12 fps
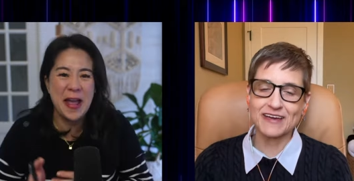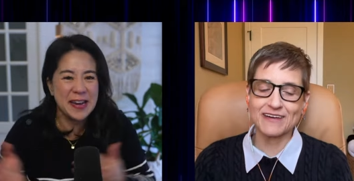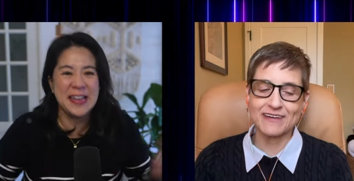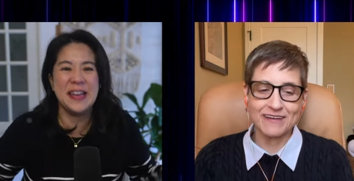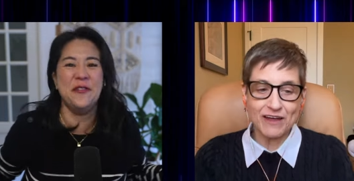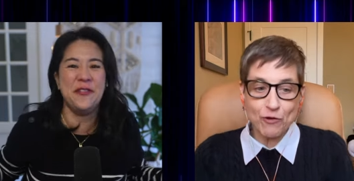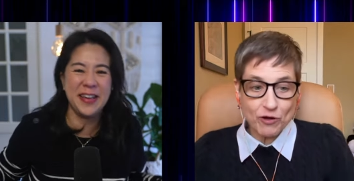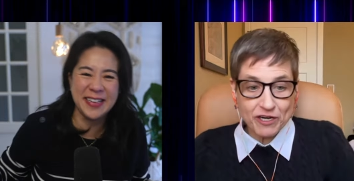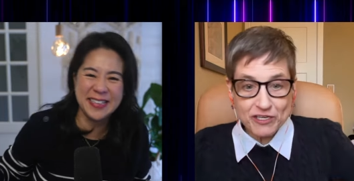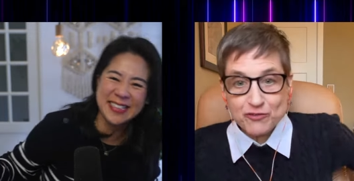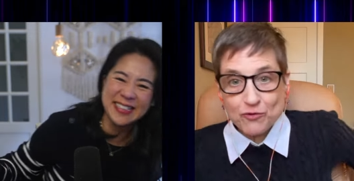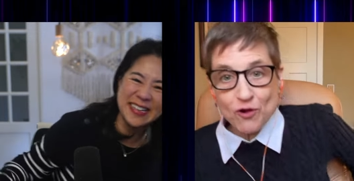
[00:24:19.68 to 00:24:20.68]
Speaker 1: yeah, or
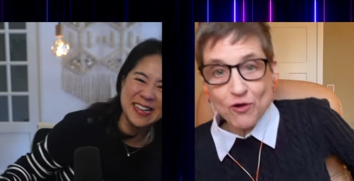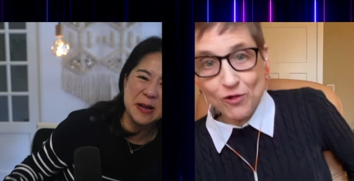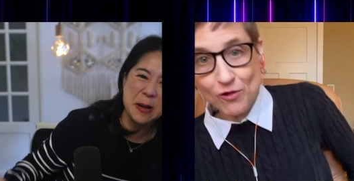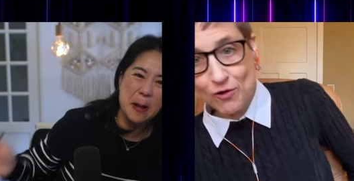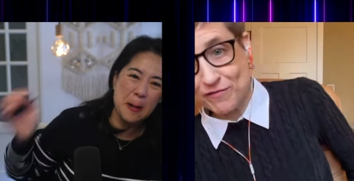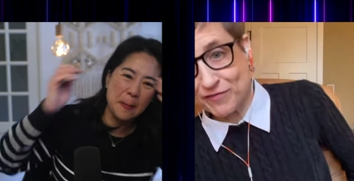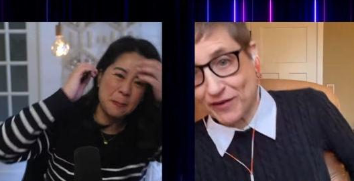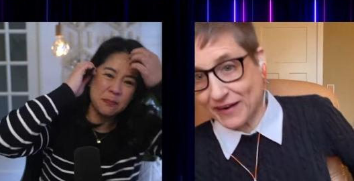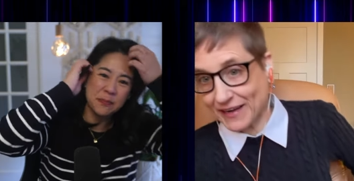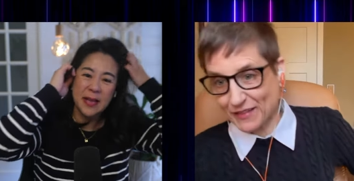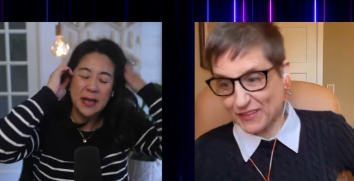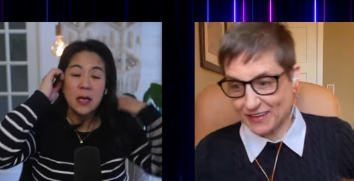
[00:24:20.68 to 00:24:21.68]
control over
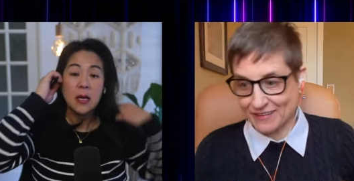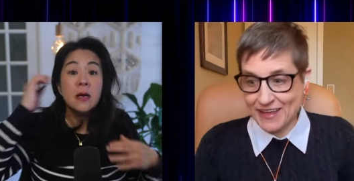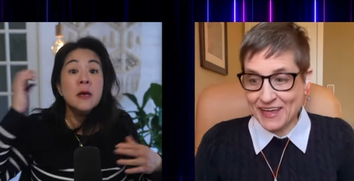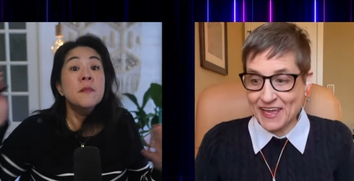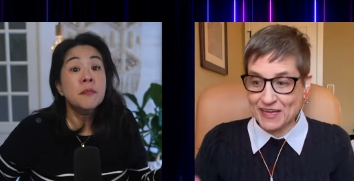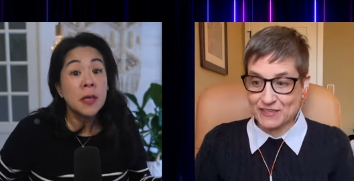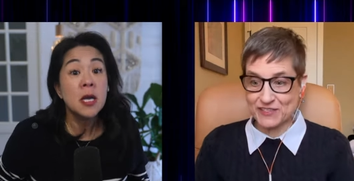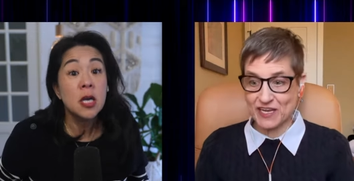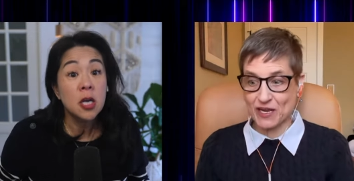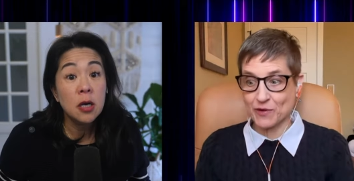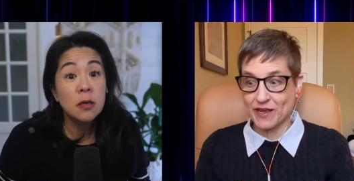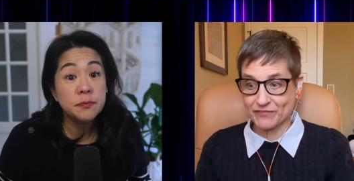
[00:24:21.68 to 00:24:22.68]
anything. They can't say
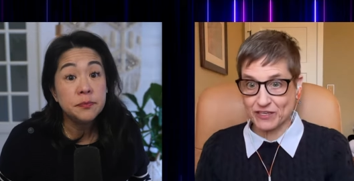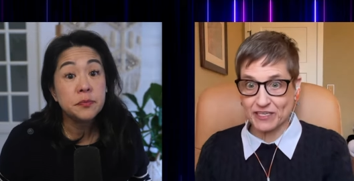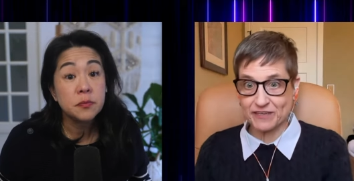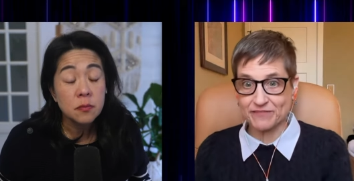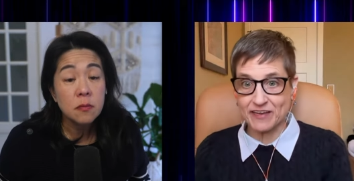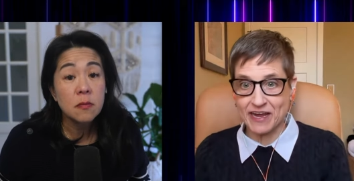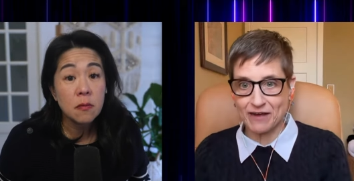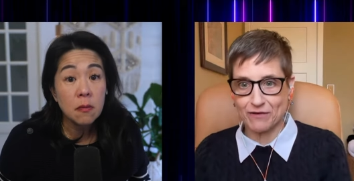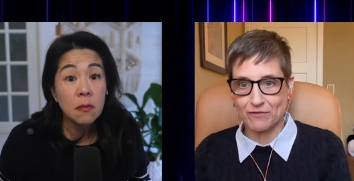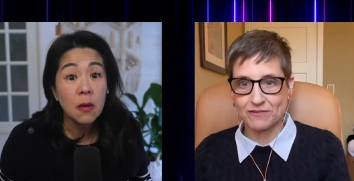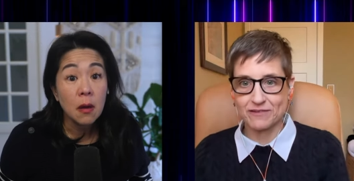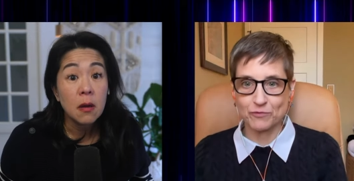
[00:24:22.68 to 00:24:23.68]
we have to leave now.
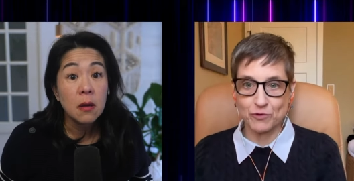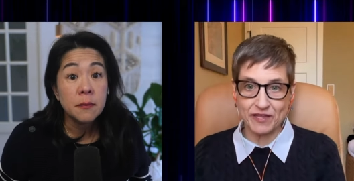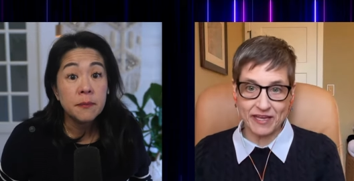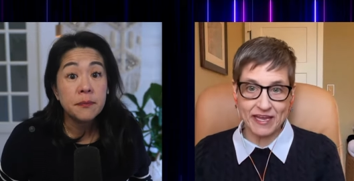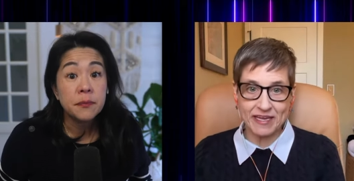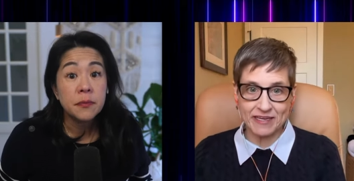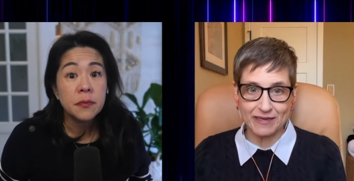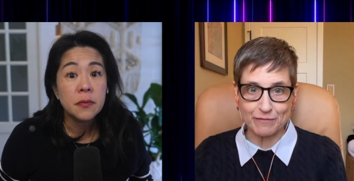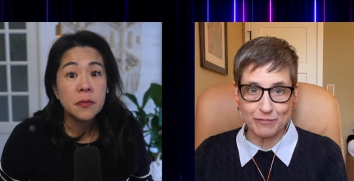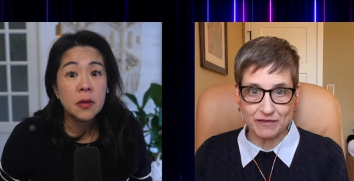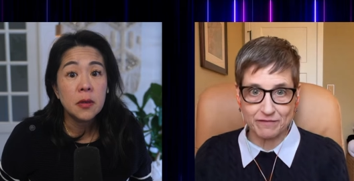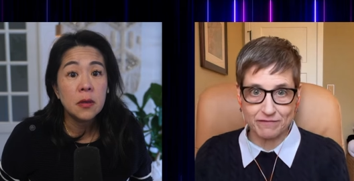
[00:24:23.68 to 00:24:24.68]
Well, they can,
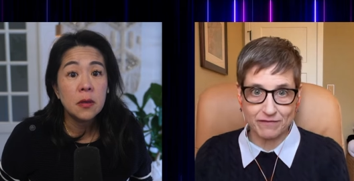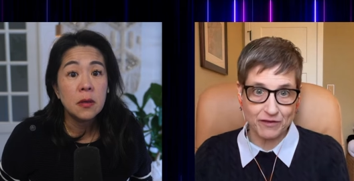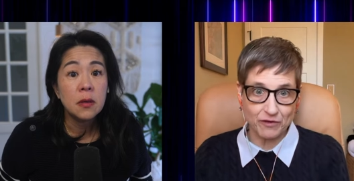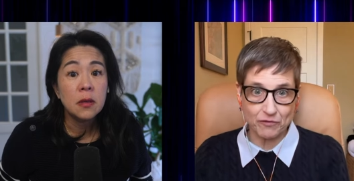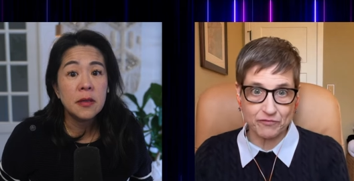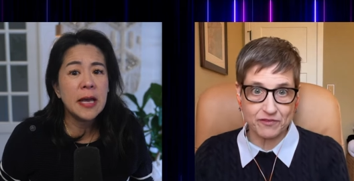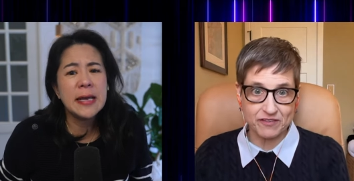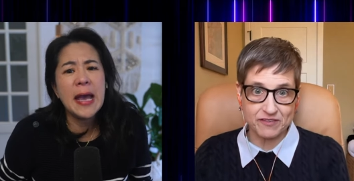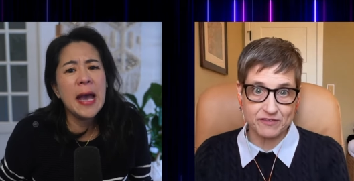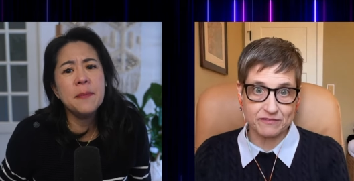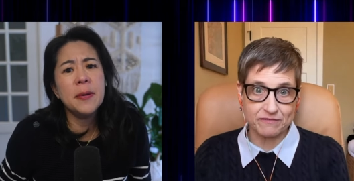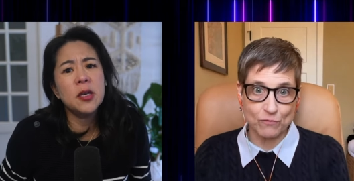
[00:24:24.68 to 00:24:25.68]
but you know, they
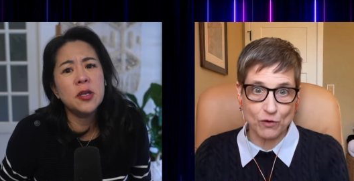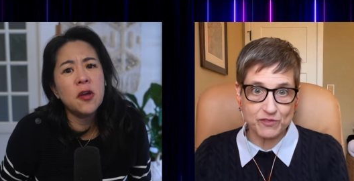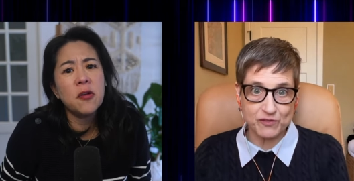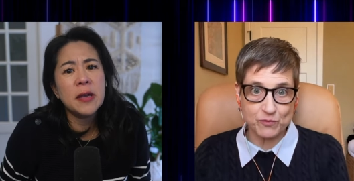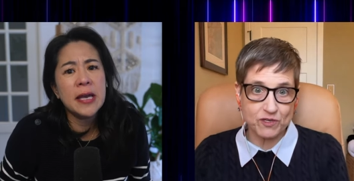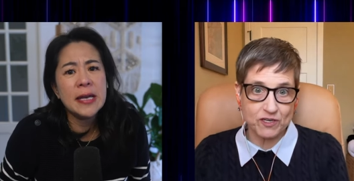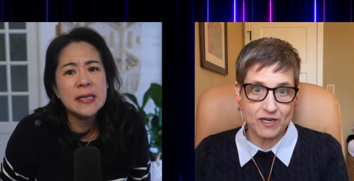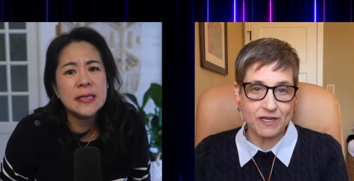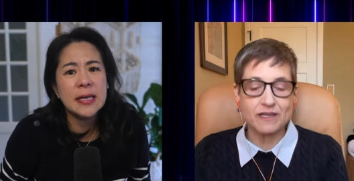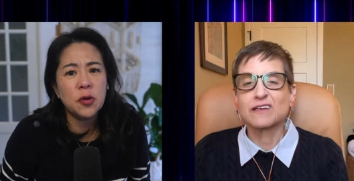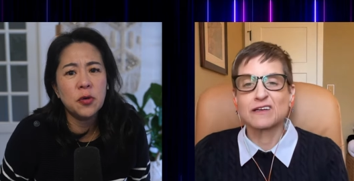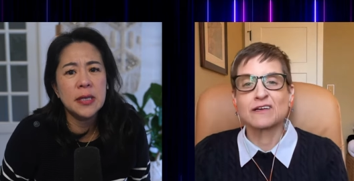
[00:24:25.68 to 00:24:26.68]
Speaker 2: can, but work. they're kids.
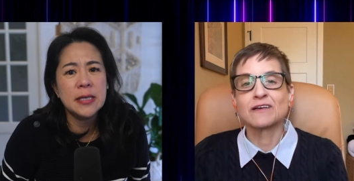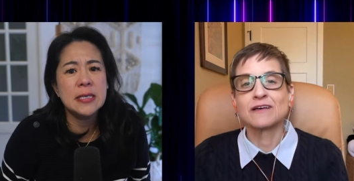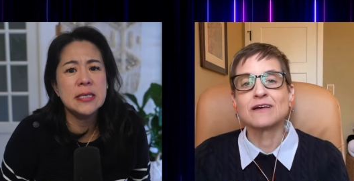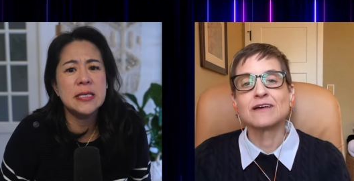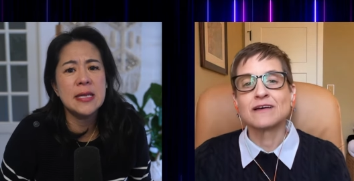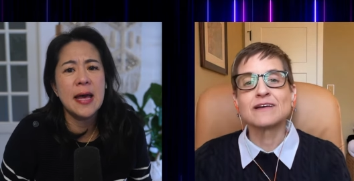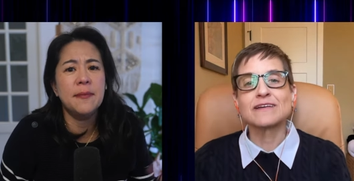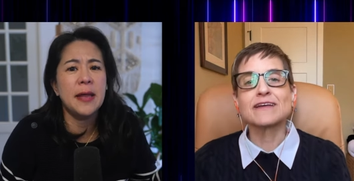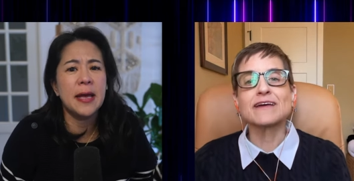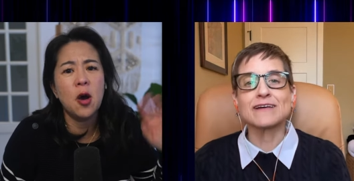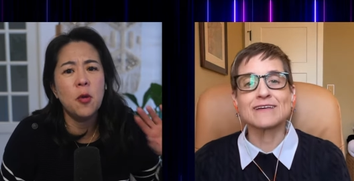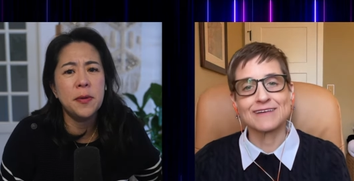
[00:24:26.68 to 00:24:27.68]
Like, who listens to them? Yeah.
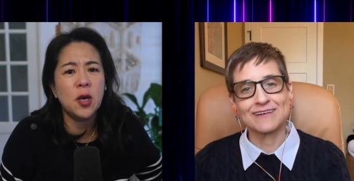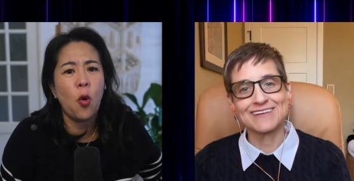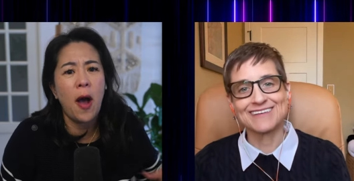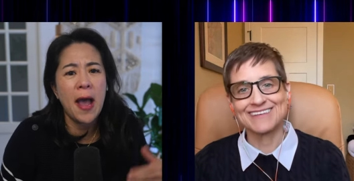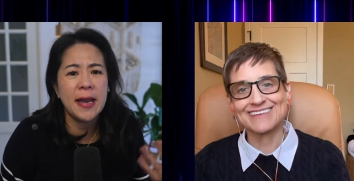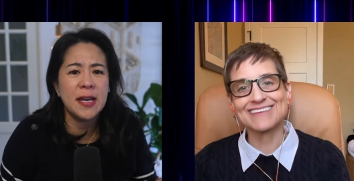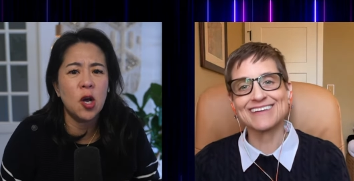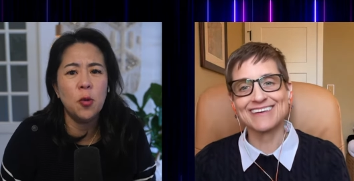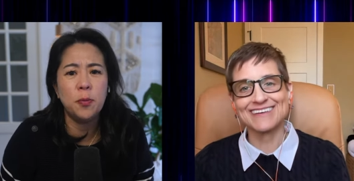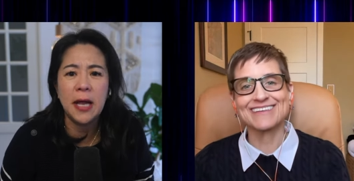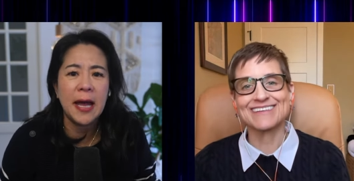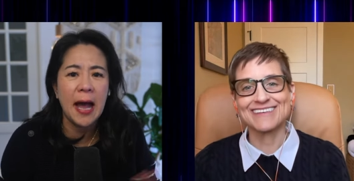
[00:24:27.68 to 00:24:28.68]
Like, oh, be quiet and go
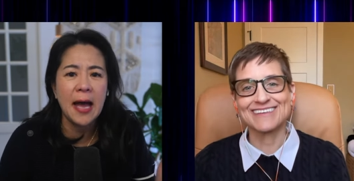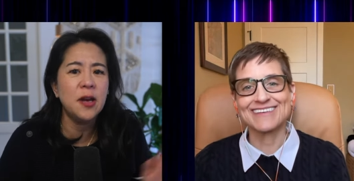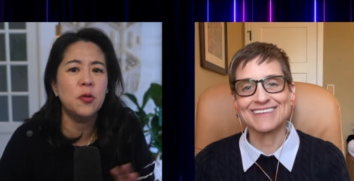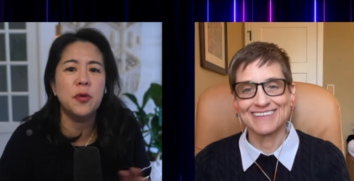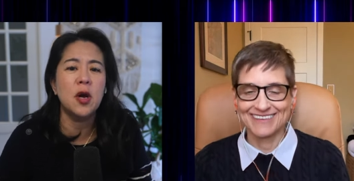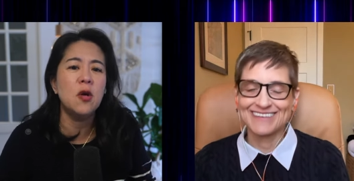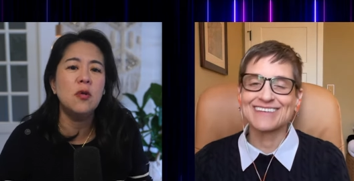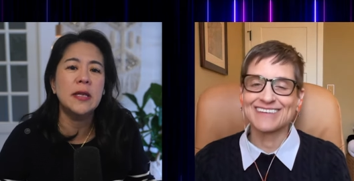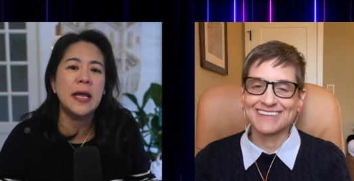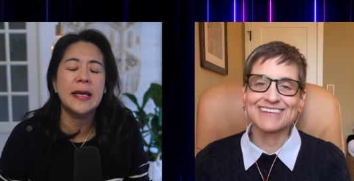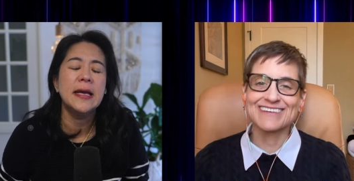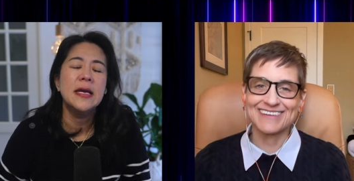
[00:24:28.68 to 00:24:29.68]
play. I don't know.
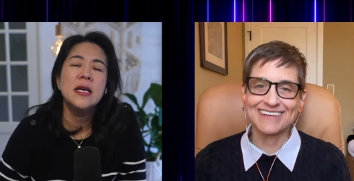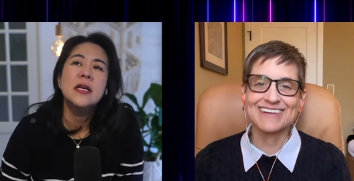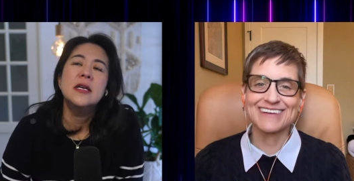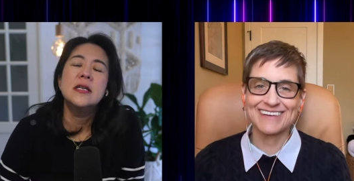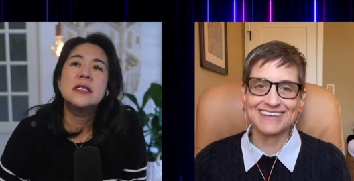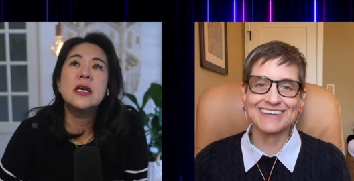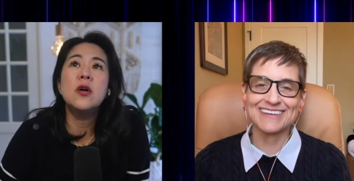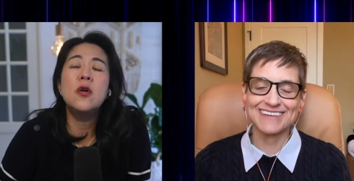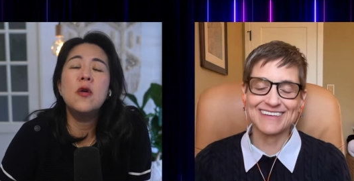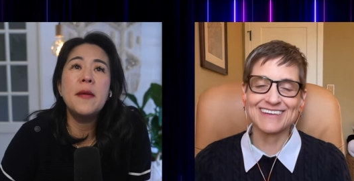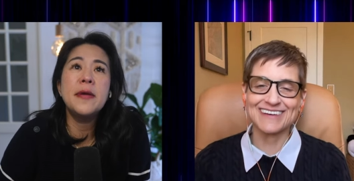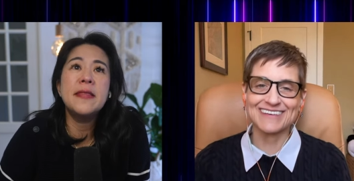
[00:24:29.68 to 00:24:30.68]
Like, so
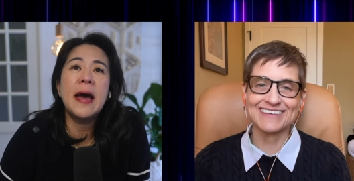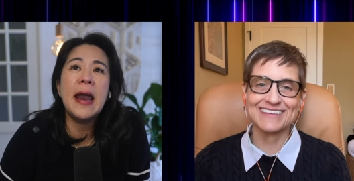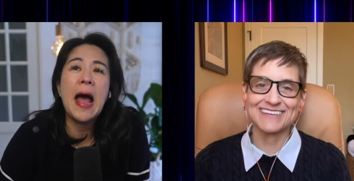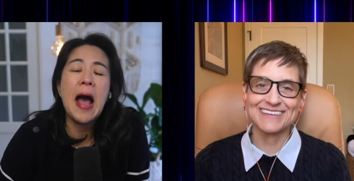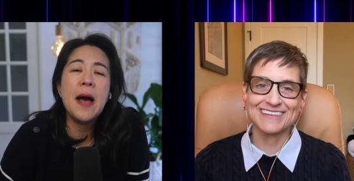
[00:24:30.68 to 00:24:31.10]
yeah. I mean, that